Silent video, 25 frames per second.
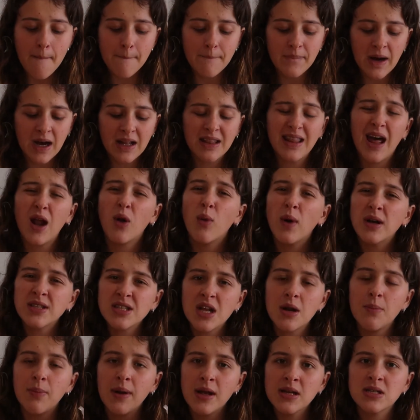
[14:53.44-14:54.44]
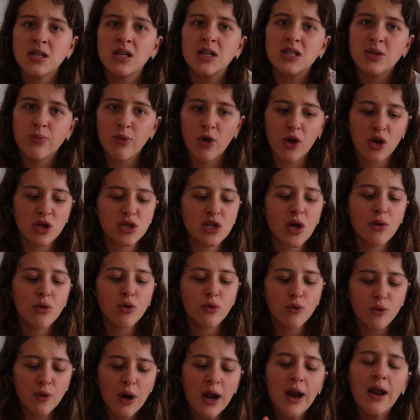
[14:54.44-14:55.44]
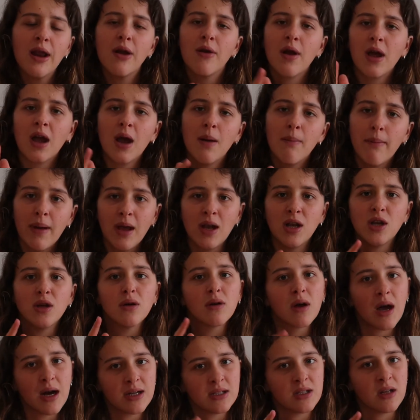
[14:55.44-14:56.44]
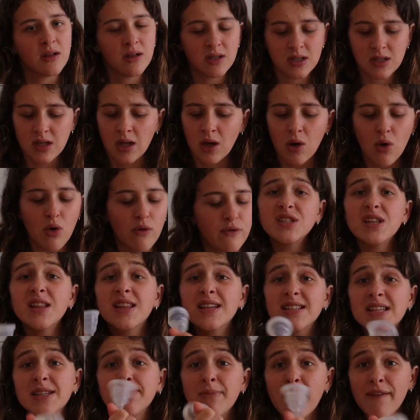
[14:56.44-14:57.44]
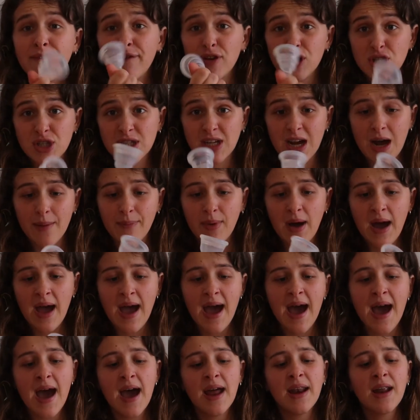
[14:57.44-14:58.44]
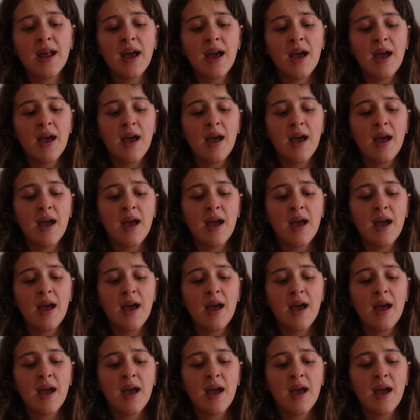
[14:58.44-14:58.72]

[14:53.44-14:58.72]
But that wasn't a pleasant experience. I would really recommend you cutting this thing off. So this is my first cup I had.